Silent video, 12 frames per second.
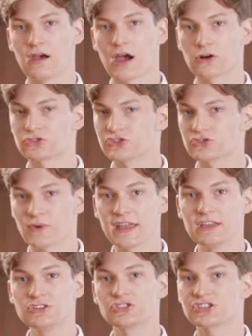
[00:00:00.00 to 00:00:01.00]
Our
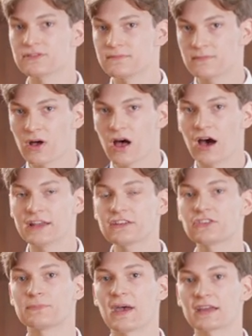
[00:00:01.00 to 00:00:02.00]
strange,
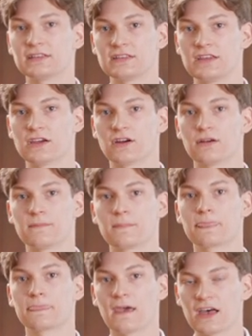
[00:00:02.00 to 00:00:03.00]
unexpected year
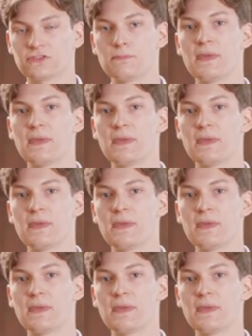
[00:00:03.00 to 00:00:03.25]
has